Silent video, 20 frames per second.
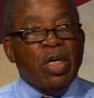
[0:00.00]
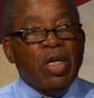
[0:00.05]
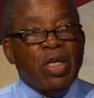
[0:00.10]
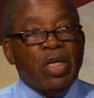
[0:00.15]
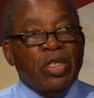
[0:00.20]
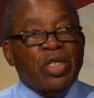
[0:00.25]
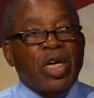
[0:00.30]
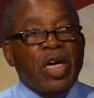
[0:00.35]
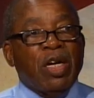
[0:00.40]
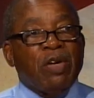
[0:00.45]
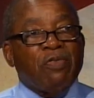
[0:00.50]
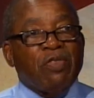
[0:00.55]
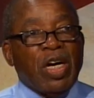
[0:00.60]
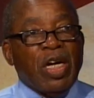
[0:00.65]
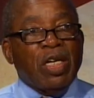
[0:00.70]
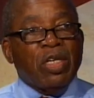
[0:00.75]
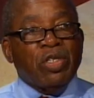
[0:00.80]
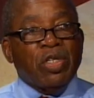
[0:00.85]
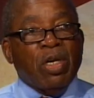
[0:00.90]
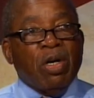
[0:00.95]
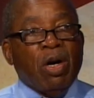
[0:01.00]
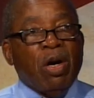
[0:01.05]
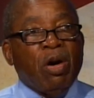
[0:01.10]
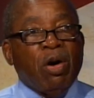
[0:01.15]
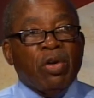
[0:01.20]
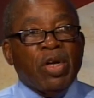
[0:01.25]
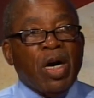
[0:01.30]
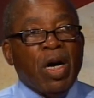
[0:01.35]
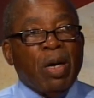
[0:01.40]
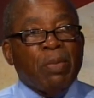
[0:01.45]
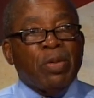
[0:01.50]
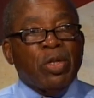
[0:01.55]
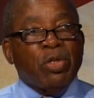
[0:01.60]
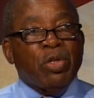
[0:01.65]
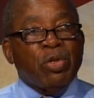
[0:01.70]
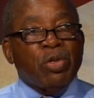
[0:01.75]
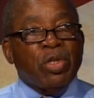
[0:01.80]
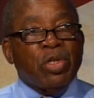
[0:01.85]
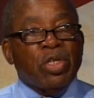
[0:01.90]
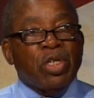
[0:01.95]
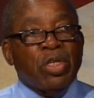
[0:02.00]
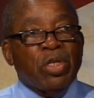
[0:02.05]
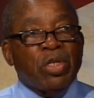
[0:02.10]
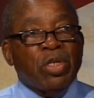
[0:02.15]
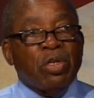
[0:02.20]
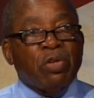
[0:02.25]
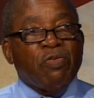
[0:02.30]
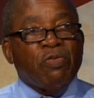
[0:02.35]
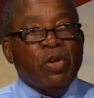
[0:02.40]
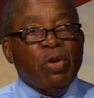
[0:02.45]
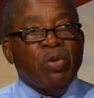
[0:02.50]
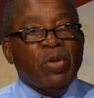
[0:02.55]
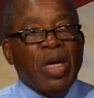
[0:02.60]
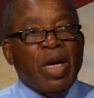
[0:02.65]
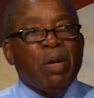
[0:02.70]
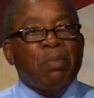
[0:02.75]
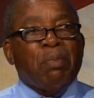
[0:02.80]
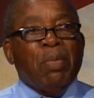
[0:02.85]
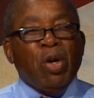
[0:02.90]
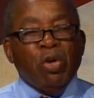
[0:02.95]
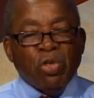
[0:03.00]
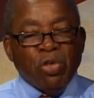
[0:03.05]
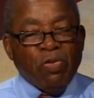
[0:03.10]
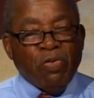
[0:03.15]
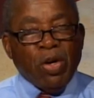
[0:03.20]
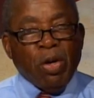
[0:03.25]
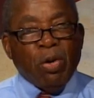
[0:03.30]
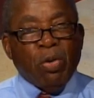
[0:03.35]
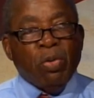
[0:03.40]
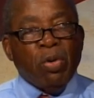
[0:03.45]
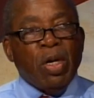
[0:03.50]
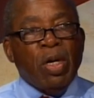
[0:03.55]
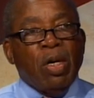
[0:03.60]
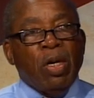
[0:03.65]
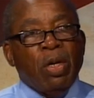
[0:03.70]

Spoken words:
to take advantage of all the opportunities to vote, and most of all,